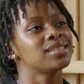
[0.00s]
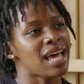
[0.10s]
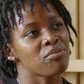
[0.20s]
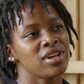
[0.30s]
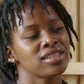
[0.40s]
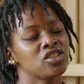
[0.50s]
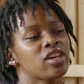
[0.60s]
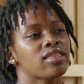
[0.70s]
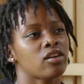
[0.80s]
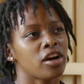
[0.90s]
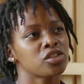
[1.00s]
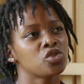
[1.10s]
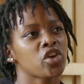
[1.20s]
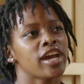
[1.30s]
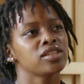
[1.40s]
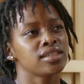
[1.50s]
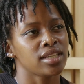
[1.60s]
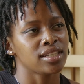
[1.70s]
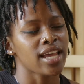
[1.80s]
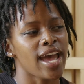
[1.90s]
that message that that art is trying to
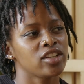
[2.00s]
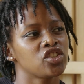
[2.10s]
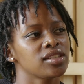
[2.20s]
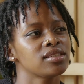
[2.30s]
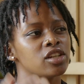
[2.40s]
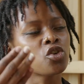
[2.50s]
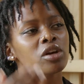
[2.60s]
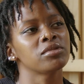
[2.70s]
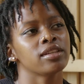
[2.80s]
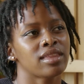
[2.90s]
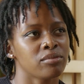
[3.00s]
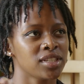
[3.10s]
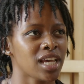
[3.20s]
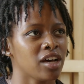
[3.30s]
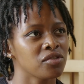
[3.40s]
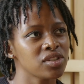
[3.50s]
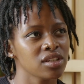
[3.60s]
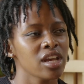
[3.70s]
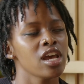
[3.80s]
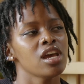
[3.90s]
send, and just decrypt it themselves.
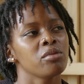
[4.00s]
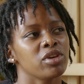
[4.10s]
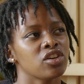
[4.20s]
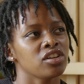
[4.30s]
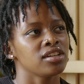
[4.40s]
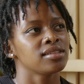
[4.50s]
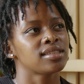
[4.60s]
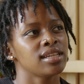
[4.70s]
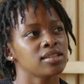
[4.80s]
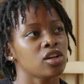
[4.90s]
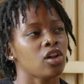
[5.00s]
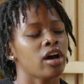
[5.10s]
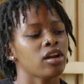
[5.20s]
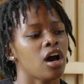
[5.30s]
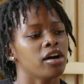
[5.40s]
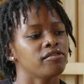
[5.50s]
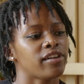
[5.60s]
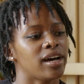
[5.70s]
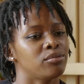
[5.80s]
Because there's a lot of